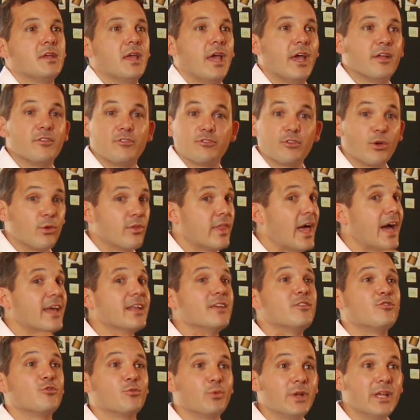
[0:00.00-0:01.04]
And so that
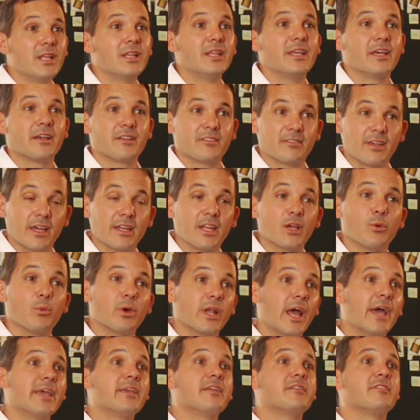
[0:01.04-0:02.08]
is really exciting when
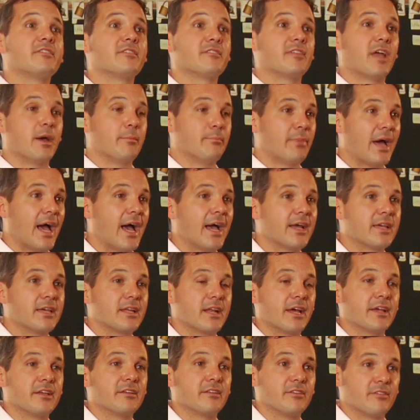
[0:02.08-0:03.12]
I can step back and
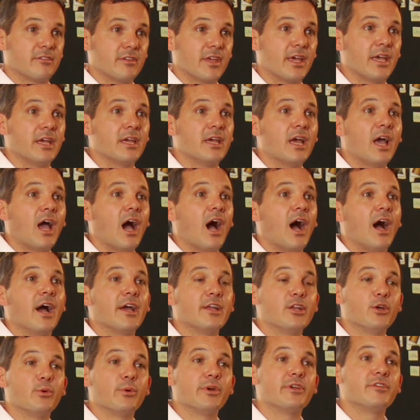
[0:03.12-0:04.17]
I can say, I
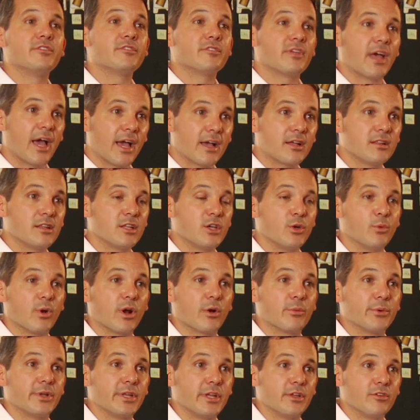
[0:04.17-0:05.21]
know exactly where
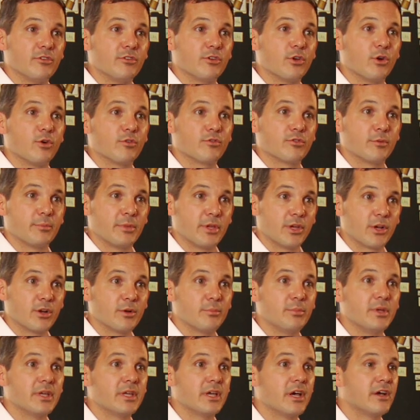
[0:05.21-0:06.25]
we need to go from here
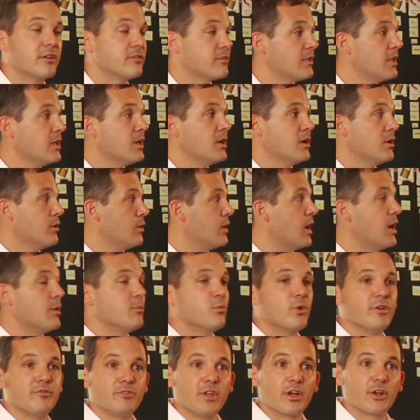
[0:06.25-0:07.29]
because um,
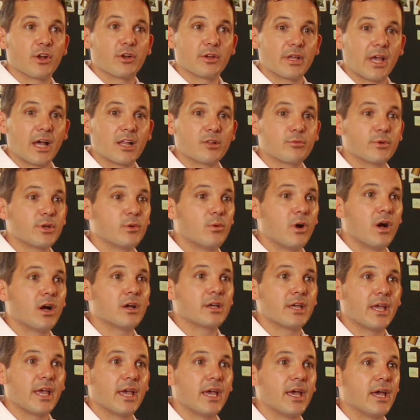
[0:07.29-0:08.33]
we've done our gallery
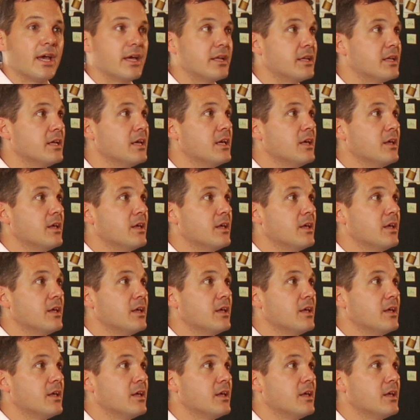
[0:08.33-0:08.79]
walk and